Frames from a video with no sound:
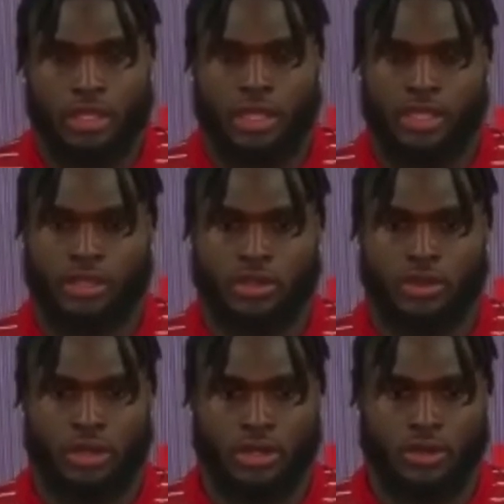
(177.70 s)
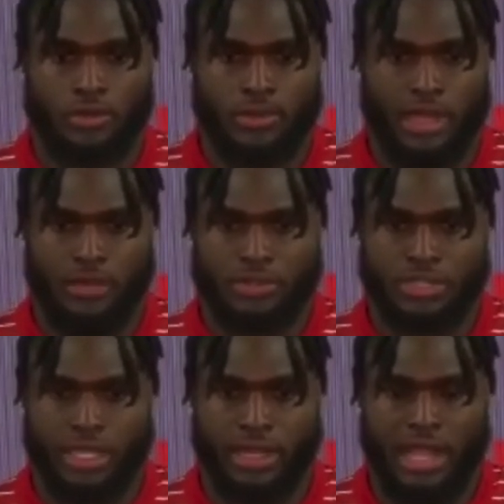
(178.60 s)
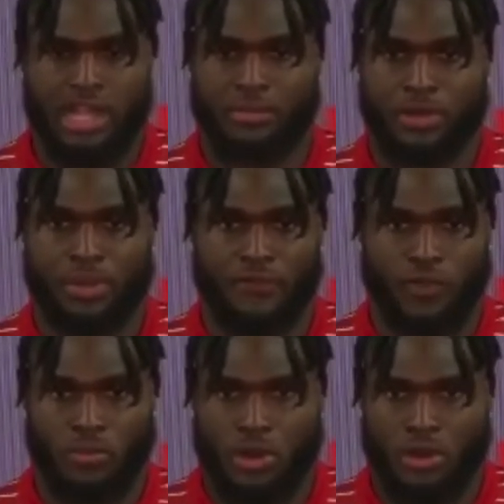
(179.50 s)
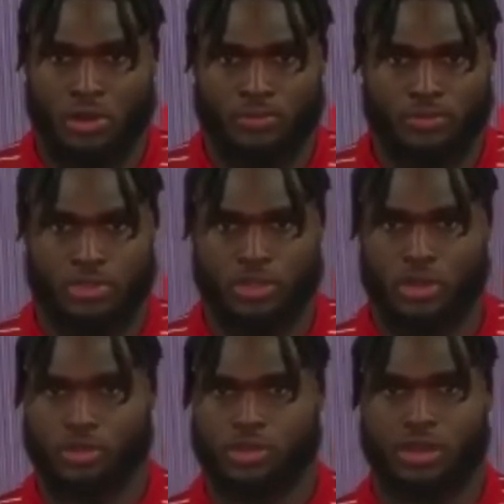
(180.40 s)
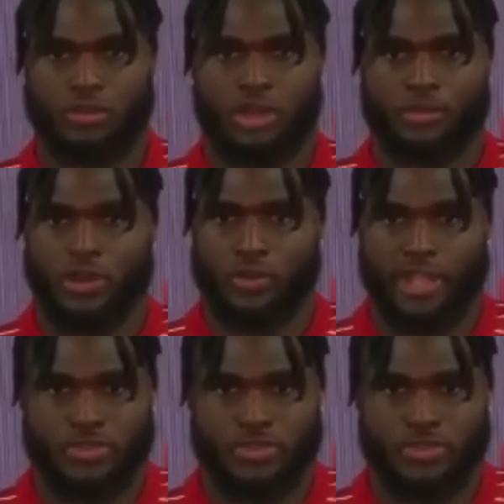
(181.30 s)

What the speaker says: Yeah, you know, like I was saying, I come here to play football. You know, I don't come here to write